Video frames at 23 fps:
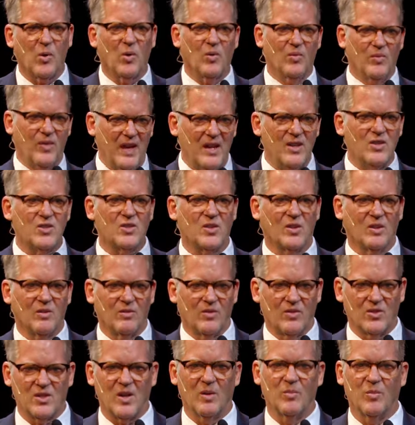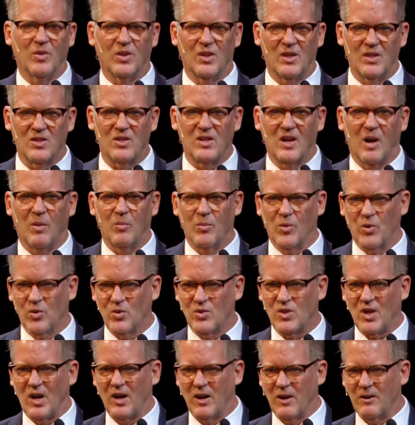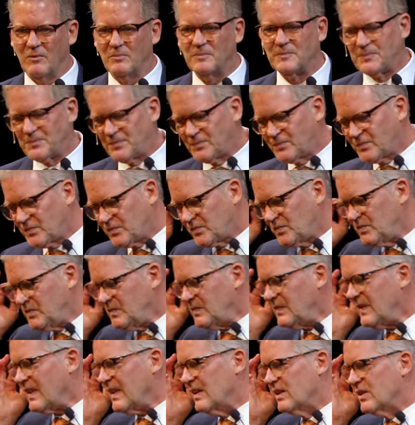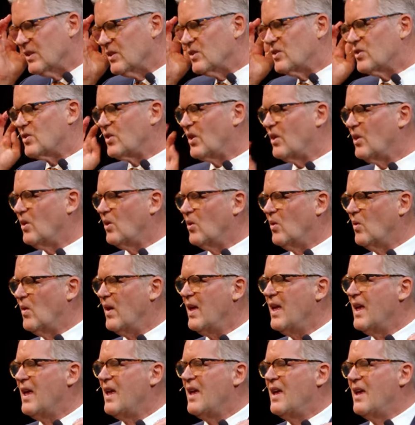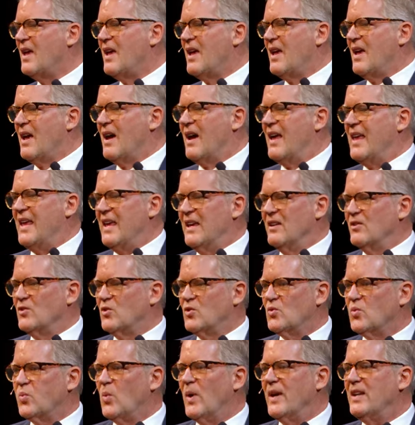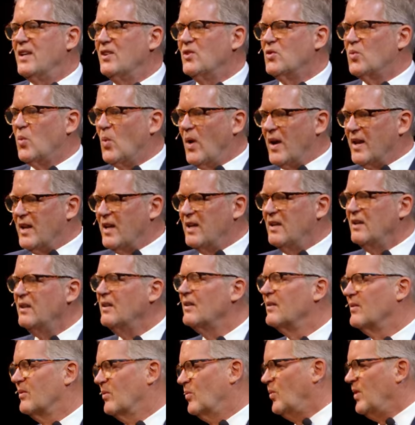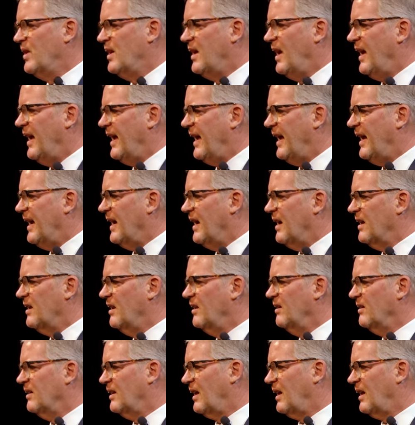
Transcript: pervasive some of these numbers are. So in 2020, we had